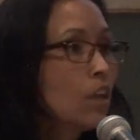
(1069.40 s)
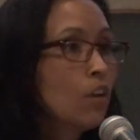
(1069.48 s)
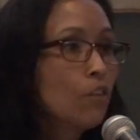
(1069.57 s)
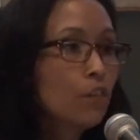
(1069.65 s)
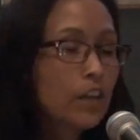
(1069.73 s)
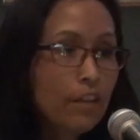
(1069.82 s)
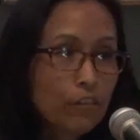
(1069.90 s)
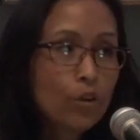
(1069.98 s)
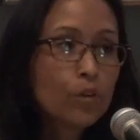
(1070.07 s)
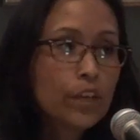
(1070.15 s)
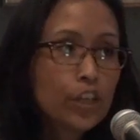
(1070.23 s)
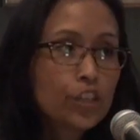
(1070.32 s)
For Navajo
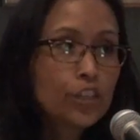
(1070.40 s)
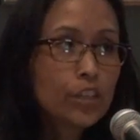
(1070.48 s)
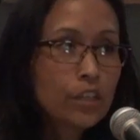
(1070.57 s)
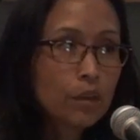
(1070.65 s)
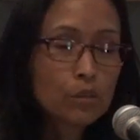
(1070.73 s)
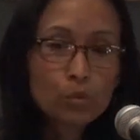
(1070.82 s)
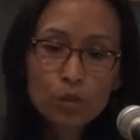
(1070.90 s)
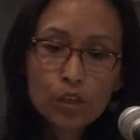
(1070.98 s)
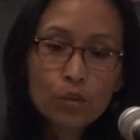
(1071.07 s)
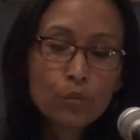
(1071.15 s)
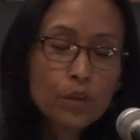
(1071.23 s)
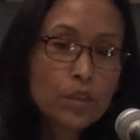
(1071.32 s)
Nation, I was
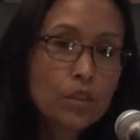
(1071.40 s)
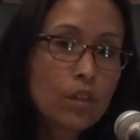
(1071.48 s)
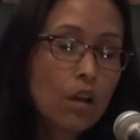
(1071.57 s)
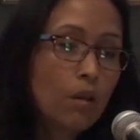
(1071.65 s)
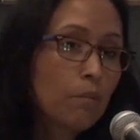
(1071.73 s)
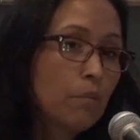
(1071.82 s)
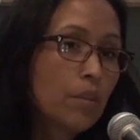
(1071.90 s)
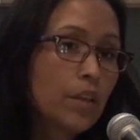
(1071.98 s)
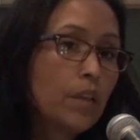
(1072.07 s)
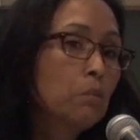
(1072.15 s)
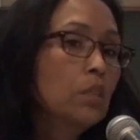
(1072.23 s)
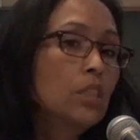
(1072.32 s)
working with the
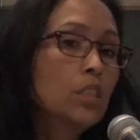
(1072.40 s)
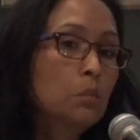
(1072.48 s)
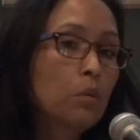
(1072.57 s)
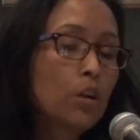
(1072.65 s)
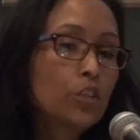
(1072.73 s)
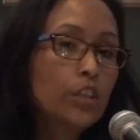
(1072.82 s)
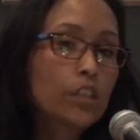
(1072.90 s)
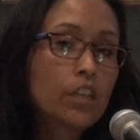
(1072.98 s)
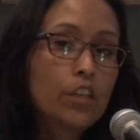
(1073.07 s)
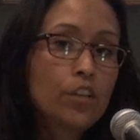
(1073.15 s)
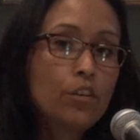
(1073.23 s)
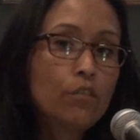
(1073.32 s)
Hipstis project
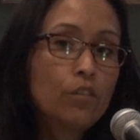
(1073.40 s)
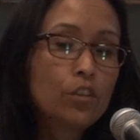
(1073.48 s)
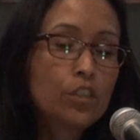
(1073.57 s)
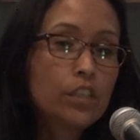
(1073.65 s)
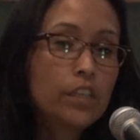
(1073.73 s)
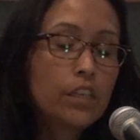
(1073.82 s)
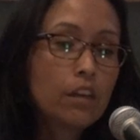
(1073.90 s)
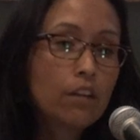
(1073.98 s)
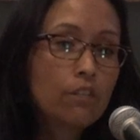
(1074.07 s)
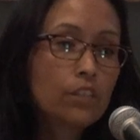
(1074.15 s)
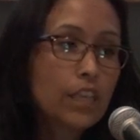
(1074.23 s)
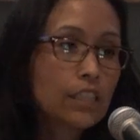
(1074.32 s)
at University
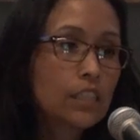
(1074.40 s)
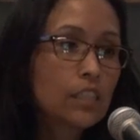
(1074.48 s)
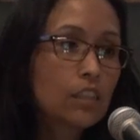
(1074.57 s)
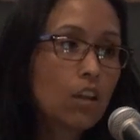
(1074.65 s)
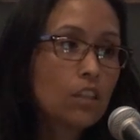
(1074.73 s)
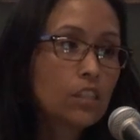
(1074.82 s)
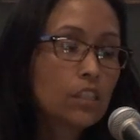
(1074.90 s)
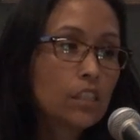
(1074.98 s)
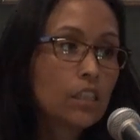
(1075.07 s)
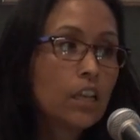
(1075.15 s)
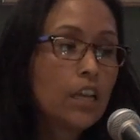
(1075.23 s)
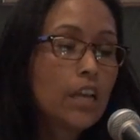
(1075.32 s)
of Texas, Austin,
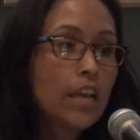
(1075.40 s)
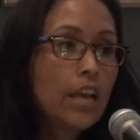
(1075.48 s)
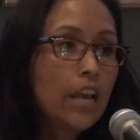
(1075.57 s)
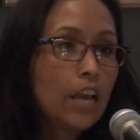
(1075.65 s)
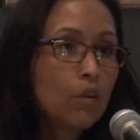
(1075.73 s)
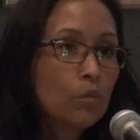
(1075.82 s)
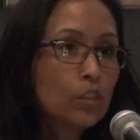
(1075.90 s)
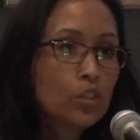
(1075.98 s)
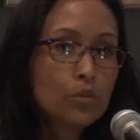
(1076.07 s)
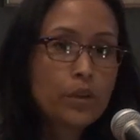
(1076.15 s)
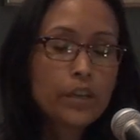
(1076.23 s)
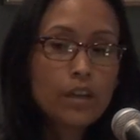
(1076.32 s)
and was
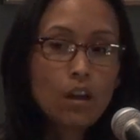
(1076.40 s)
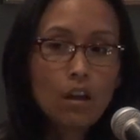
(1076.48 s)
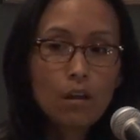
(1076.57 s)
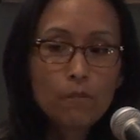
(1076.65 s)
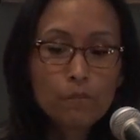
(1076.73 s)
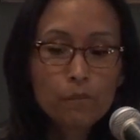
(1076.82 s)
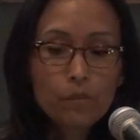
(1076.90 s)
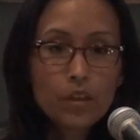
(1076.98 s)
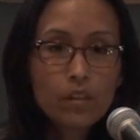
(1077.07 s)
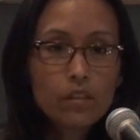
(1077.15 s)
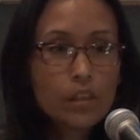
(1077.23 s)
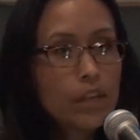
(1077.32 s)
doing,
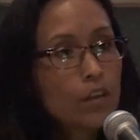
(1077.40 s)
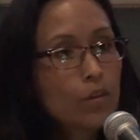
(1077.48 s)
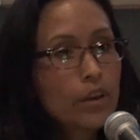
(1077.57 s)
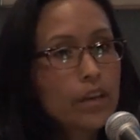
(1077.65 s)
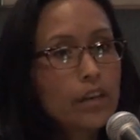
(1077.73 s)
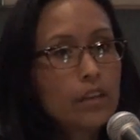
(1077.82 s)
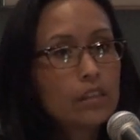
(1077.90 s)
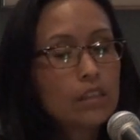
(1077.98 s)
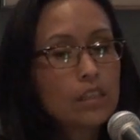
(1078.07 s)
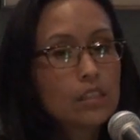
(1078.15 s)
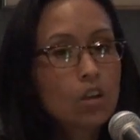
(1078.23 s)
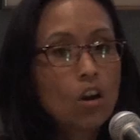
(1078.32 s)
they created
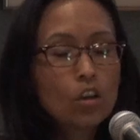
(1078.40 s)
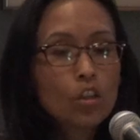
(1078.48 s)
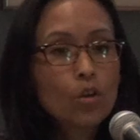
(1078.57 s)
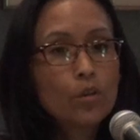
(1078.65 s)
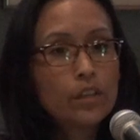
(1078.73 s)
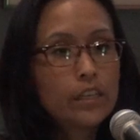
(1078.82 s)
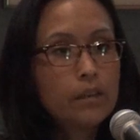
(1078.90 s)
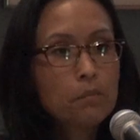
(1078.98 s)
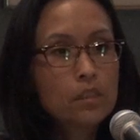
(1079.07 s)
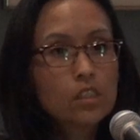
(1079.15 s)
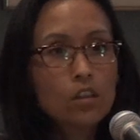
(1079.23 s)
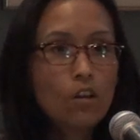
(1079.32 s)
this Arlo and NEMA
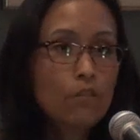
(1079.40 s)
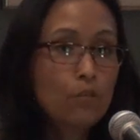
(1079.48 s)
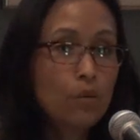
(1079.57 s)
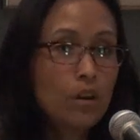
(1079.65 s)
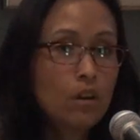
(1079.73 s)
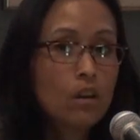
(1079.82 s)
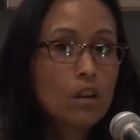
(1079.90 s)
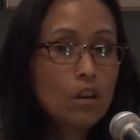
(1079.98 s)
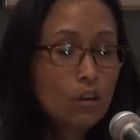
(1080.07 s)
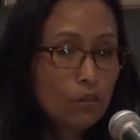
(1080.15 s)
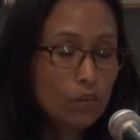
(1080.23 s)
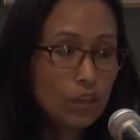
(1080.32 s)
software
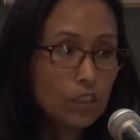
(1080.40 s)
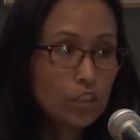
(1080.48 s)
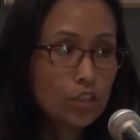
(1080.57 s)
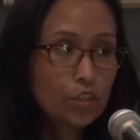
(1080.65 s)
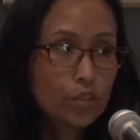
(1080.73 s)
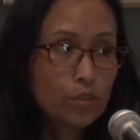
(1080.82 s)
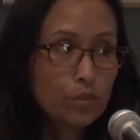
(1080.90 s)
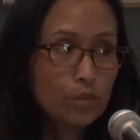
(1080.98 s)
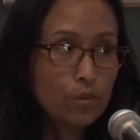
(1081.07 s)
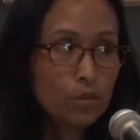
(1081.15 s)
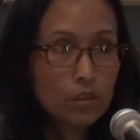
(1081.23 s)
for us to